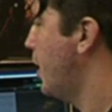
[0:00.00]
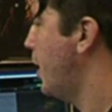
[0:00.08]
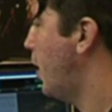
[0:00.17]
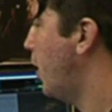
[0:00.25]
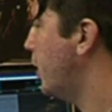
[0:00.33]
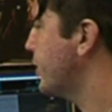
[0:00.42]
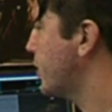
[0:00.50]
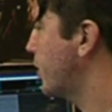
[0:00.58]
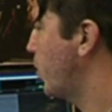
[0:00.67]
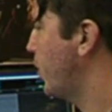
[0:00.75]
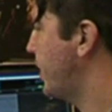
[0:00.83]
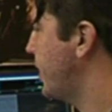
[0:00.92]
Now
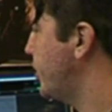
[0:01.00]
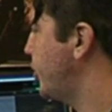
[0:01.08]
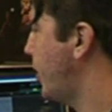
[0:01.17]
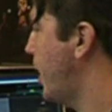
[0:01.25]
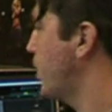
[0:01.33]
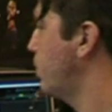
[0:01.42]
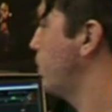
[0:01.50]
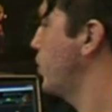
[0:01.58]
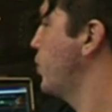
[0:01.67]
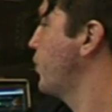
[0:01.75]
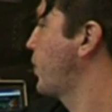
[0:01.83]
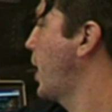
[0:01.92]
also with each channel,
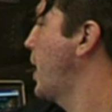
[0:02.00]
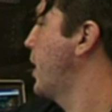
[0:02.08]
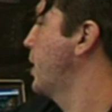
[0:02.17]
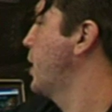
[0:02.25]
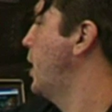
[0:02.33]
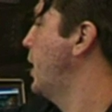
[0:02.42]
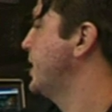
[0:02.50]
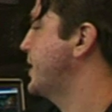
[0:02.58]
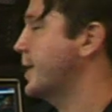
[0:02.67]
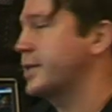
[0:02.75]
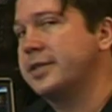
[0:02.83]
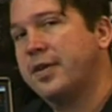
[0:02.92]
you've got
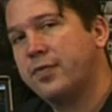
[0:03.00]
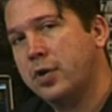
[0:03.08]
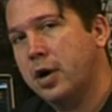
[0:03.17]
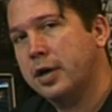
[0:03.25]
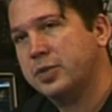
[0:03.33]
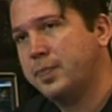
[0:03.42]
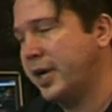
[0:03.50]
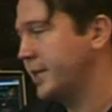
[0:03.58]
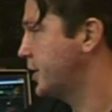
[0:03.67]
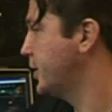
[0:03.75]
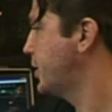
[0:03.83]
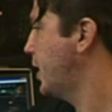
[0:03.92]
6 different aux
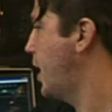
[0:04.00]
buses